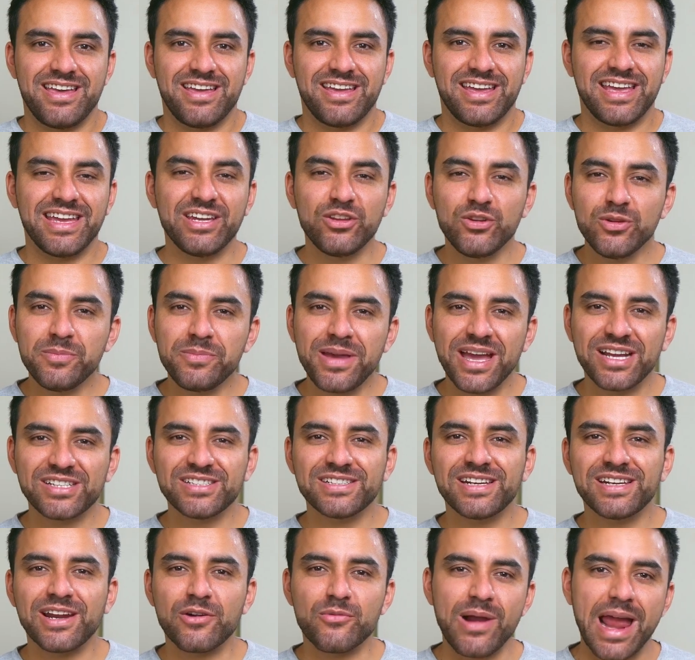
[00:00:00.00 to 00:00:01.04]
Can you
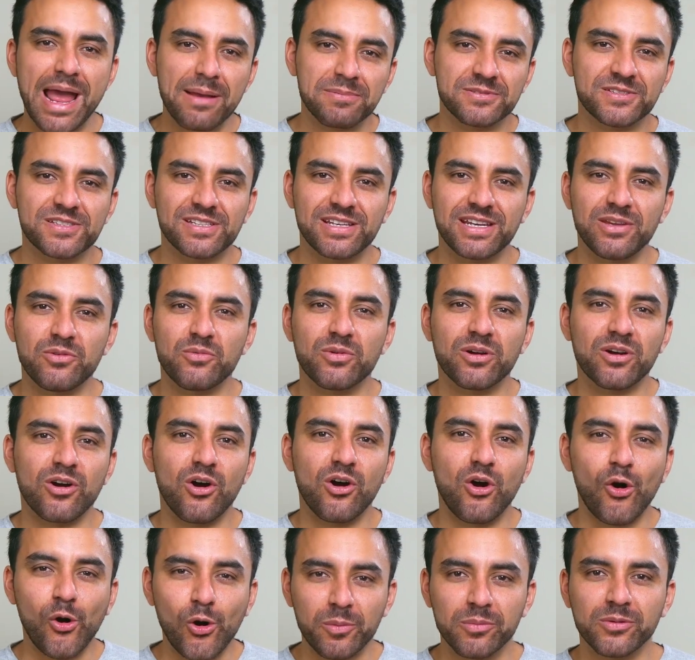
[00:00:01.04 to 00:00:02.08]
imagine a rhapsody where
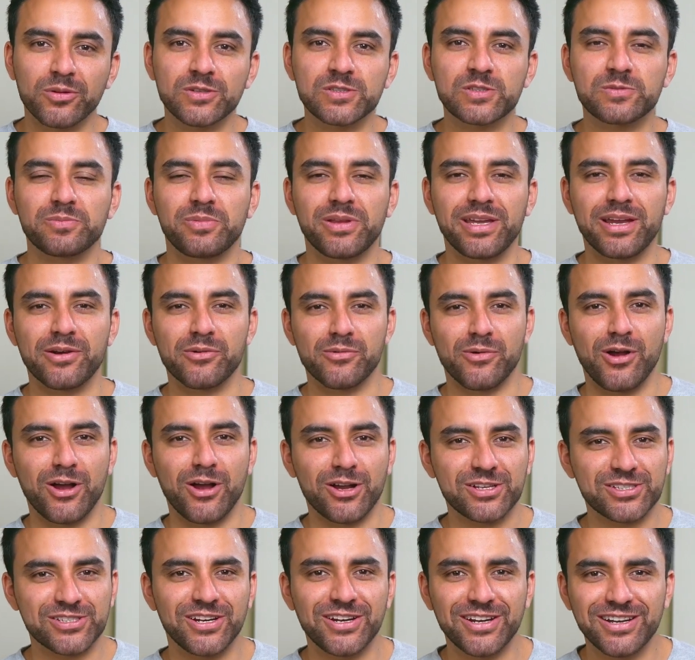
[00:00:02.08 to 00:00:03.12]
hormones play a rock
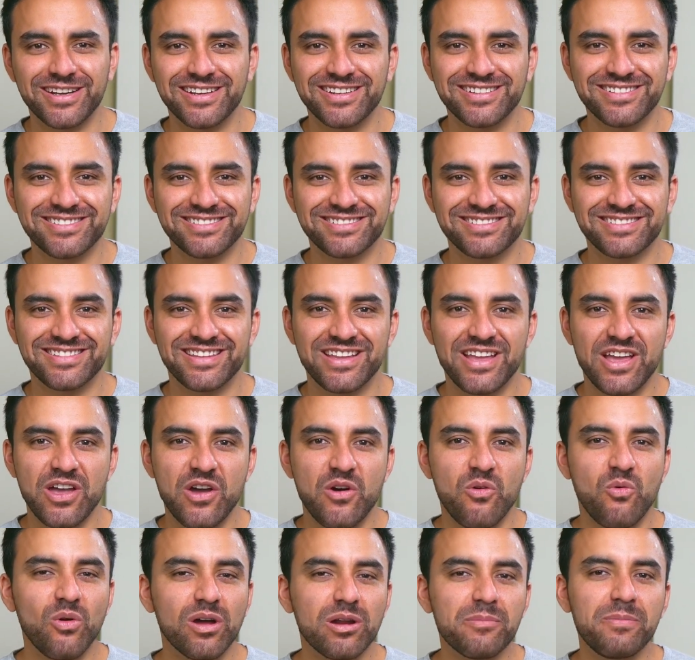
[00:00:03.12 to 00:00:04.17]
song?
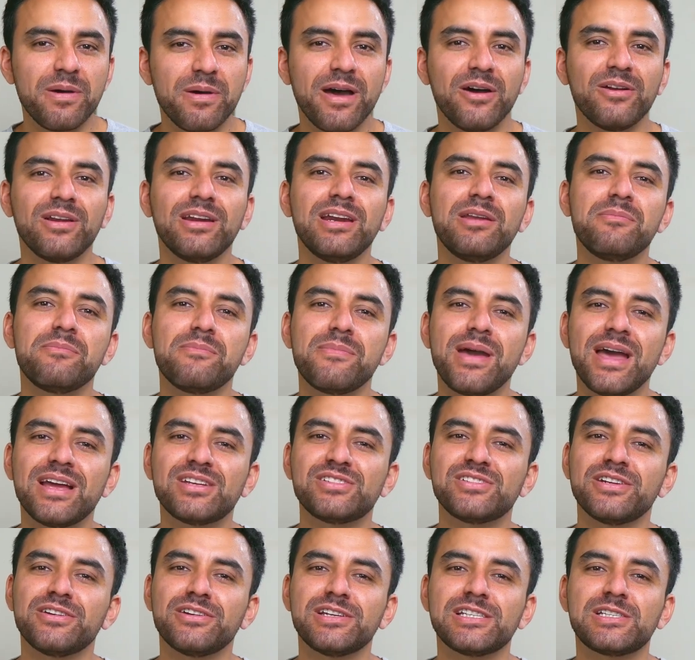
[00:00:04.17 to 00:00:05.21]
What about an
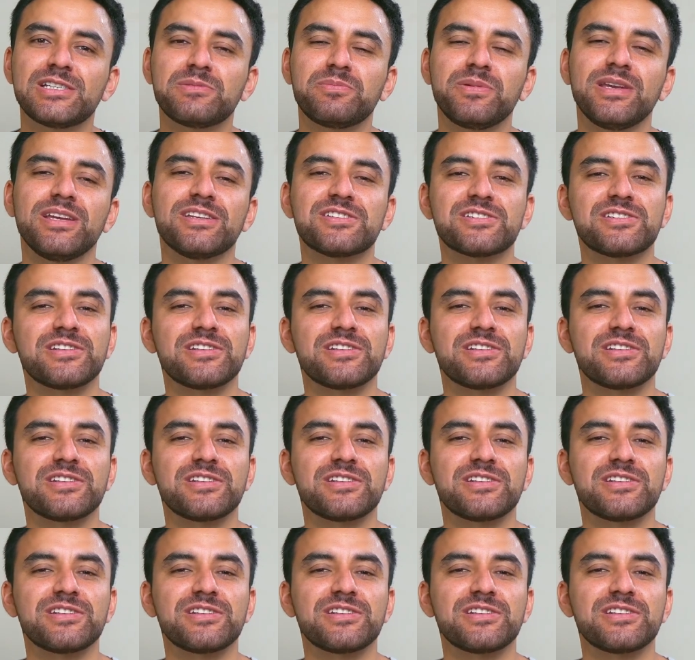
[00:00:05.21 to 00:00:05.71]
imaginary speech